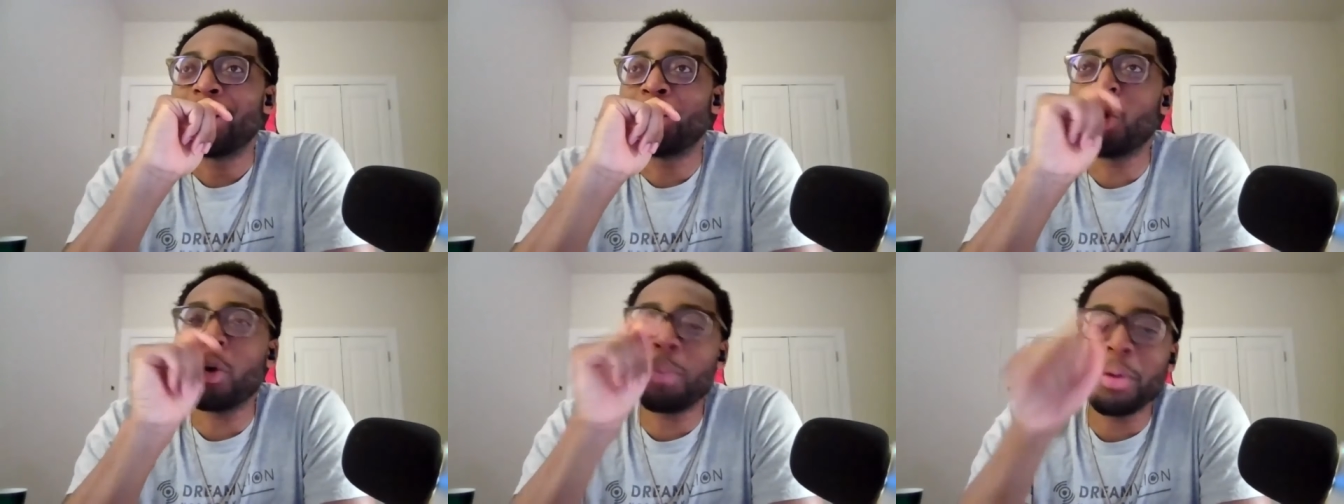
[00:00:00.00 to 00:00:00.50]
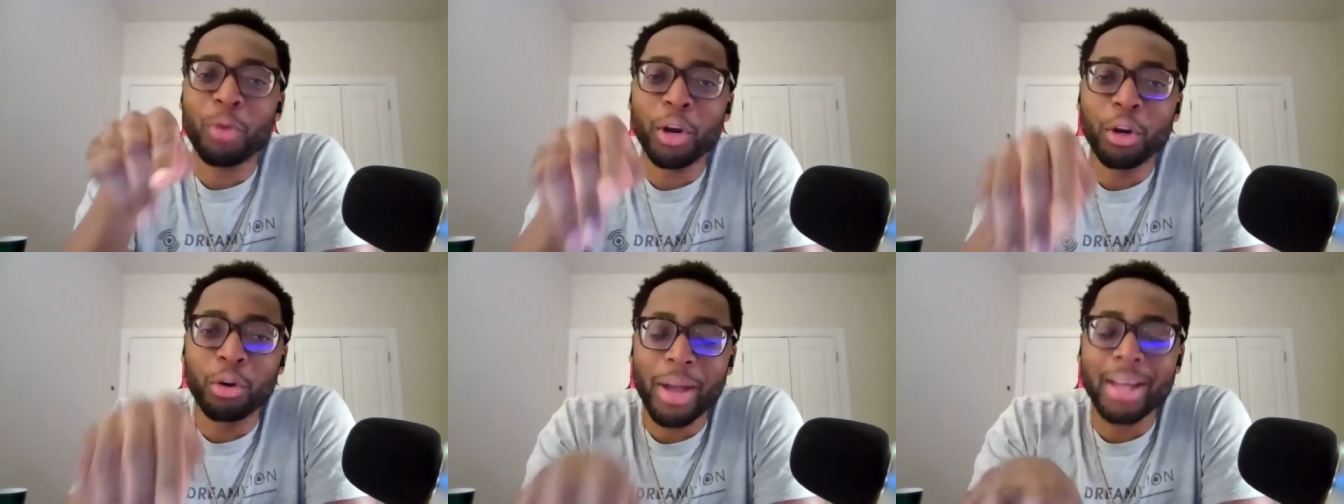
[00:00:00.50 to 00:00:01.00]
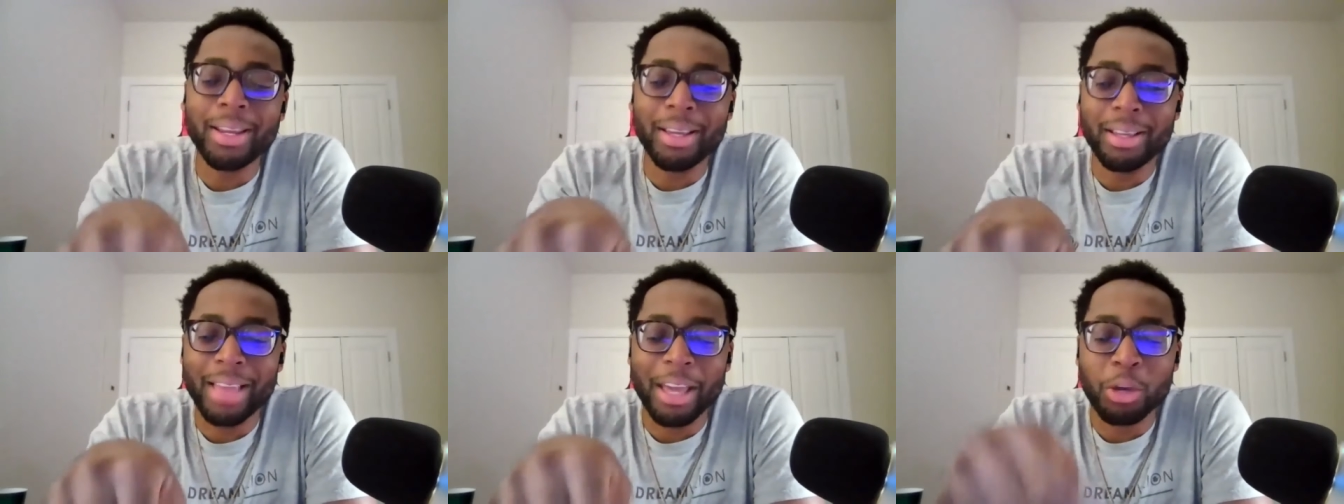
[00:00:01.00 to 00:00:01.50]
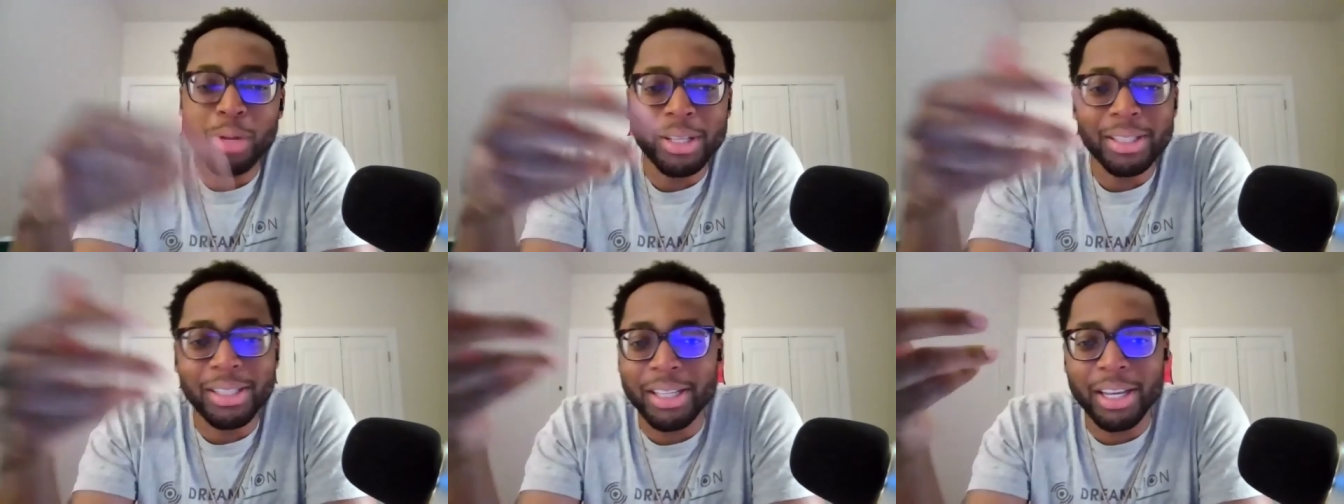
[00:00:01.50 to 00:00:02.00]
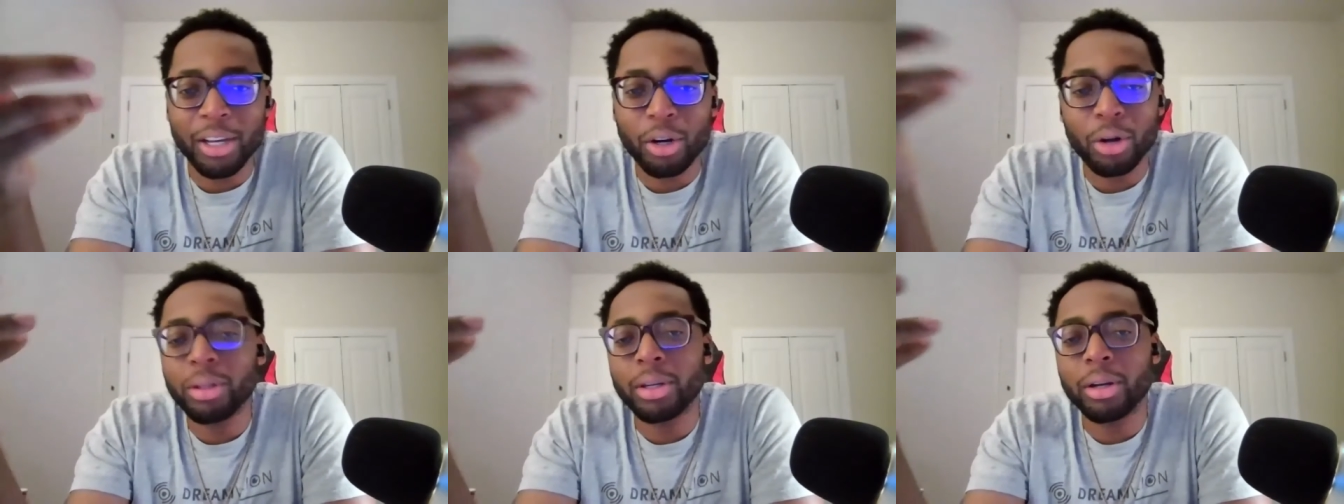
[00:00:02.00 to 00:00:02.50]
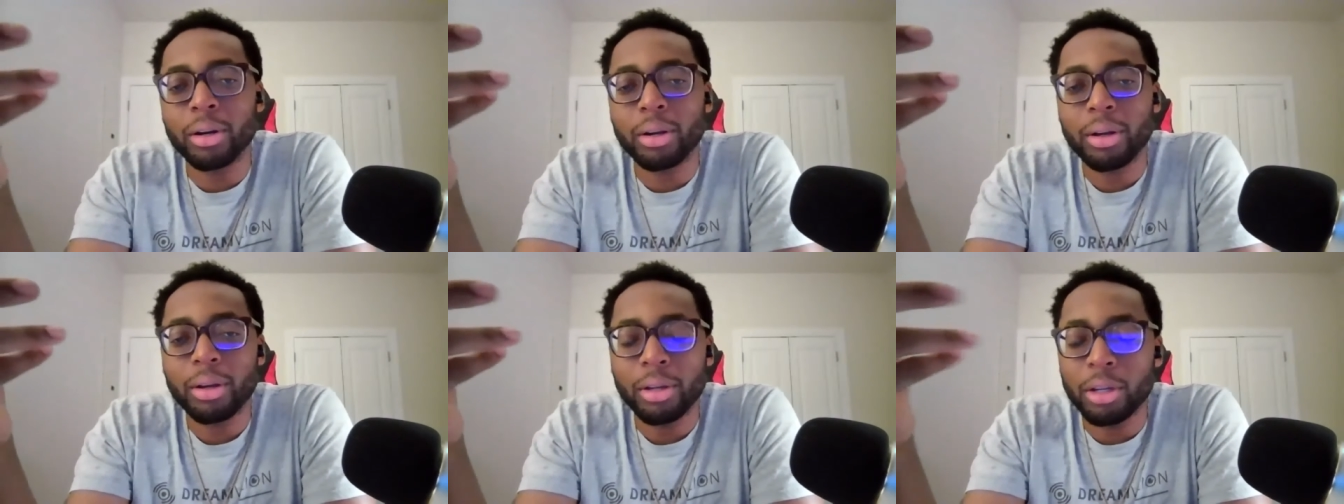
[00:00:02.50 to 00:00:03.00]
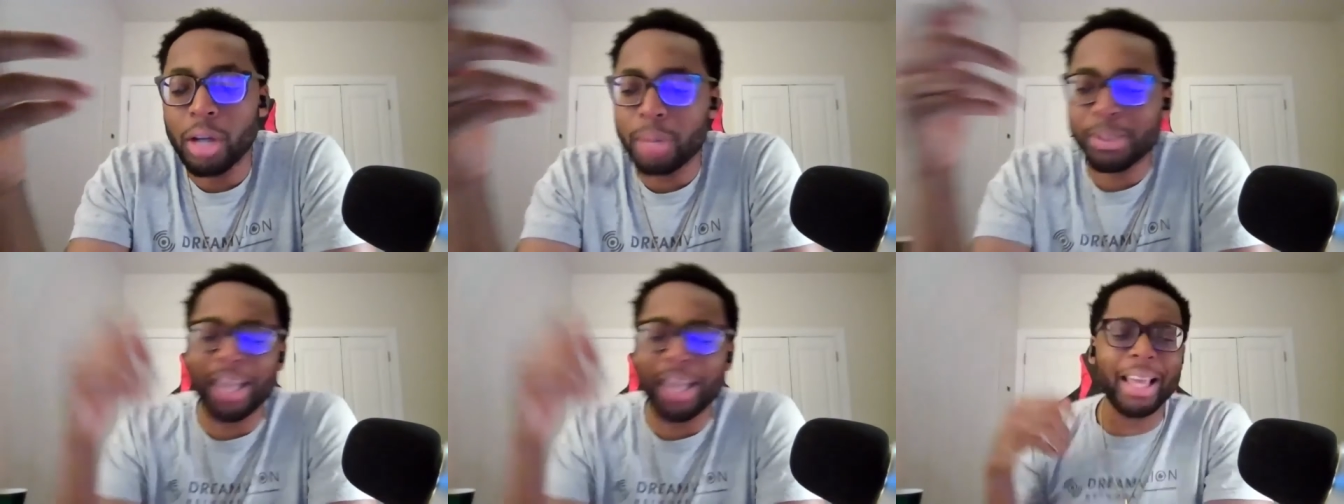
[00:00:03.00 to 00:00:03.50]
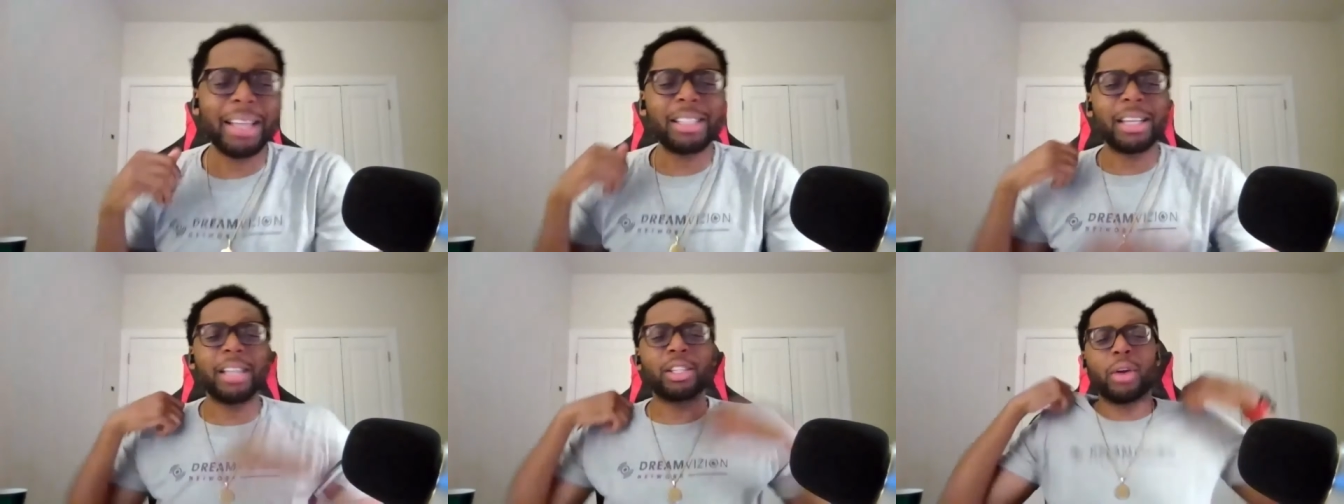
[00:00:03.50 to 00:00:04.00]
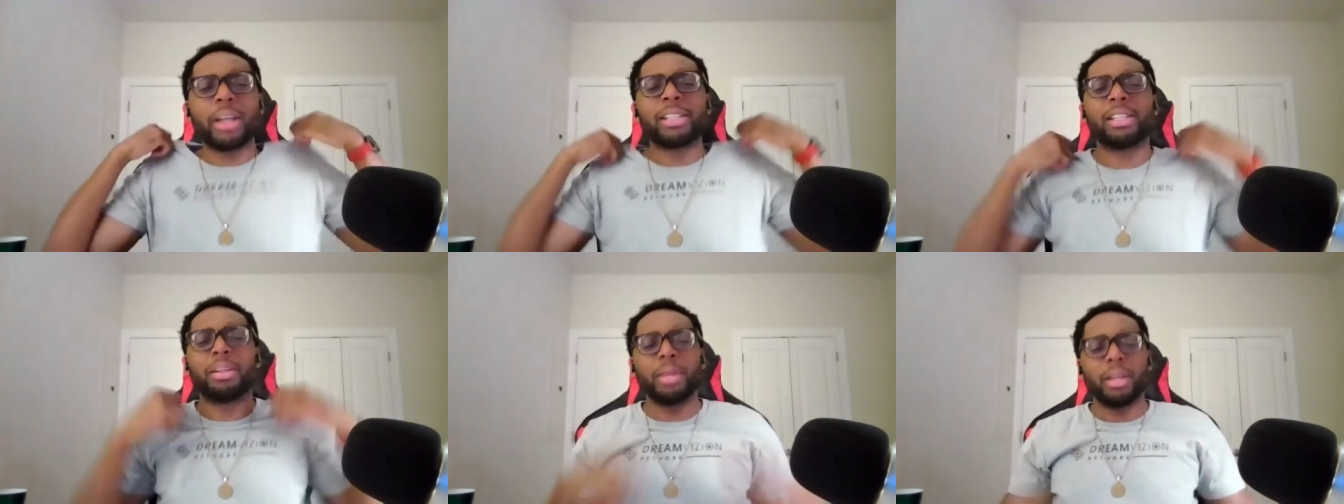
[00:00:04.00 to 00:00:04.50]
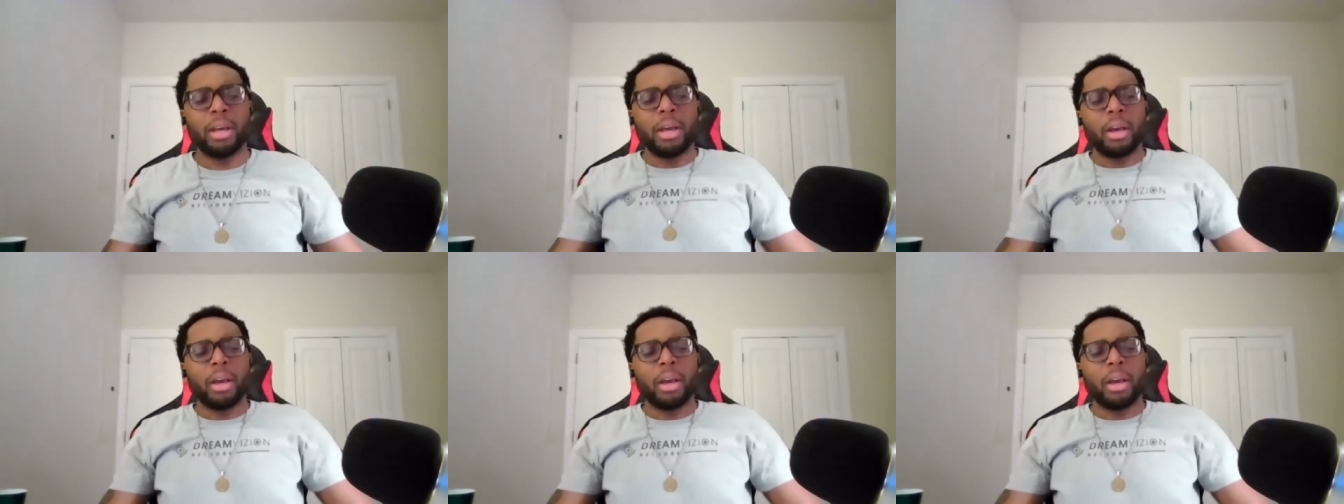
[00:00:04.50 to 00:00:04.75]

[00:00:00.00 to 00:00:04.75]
you will be regretting that you didn't see it earlier. You know what I'm saying? Like, it's crazy to me.